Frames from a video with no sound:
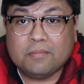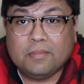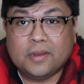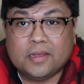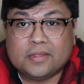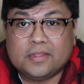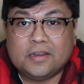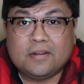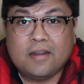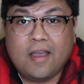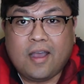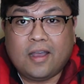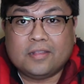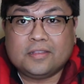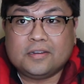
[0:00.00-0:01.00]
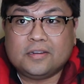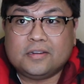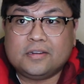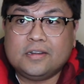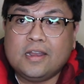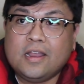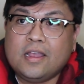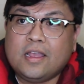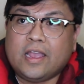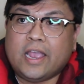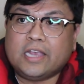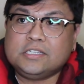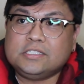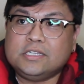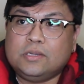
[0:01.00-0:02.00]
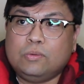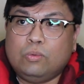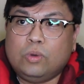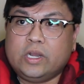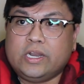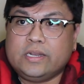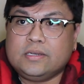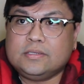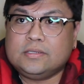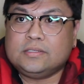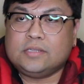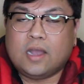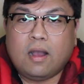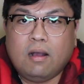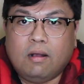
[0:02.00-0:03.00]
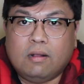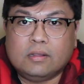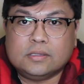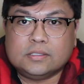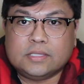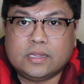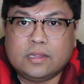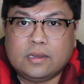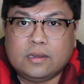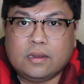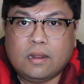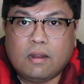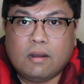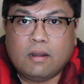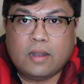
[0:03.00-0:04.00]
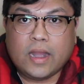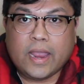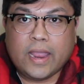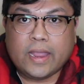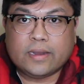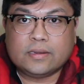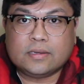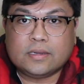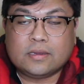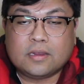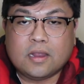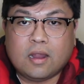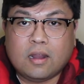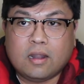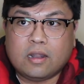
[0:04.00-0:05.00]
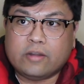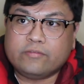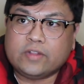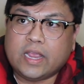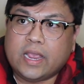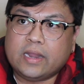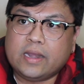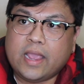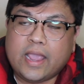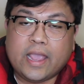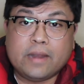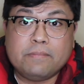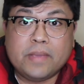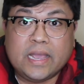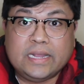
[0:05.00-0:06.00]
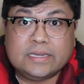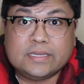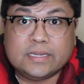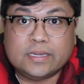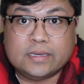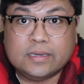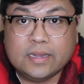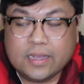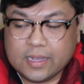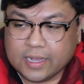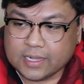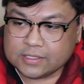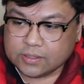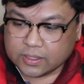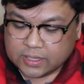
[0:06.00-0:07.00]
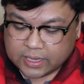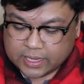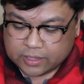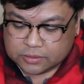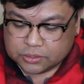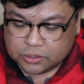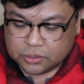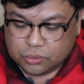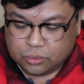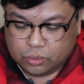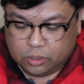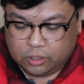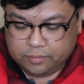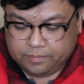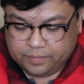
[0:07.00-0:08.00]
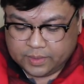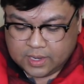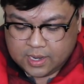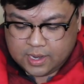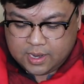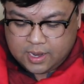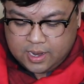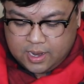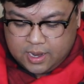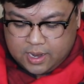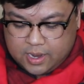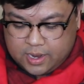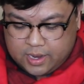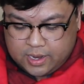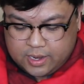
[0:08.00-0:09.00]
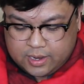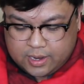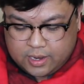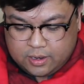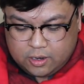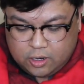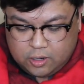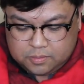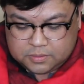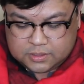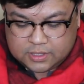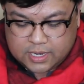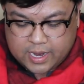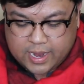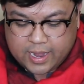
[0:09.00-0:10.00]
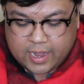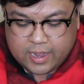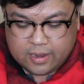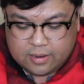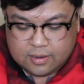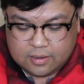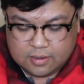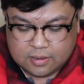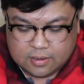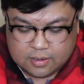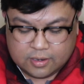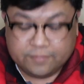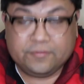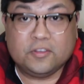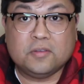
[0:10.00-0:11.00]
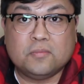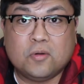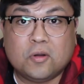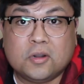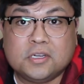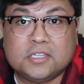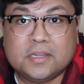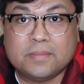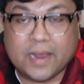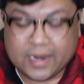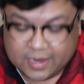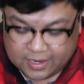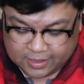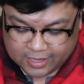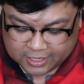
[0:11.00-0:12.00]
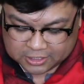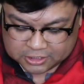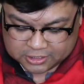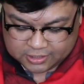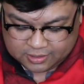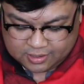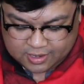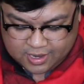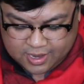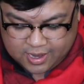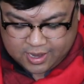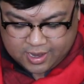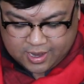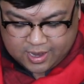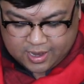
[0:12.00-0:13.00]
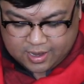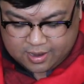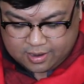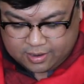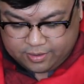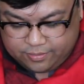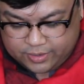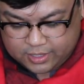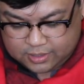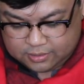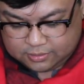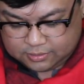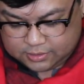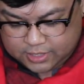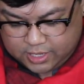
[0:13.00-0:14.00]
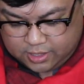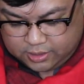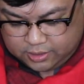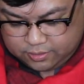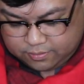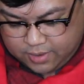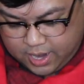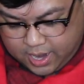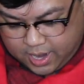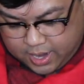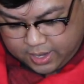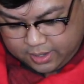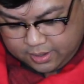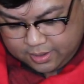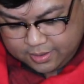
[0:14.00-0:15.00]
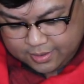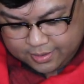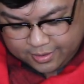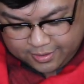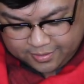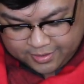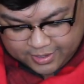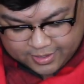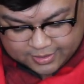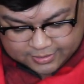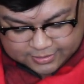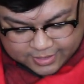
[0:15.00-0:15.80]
but they're not. They're actually wooden dolls, and they are hand carved and hand painted. And so I thought that was cool. And I hope to add a few more to my collection. And I will tell you why in a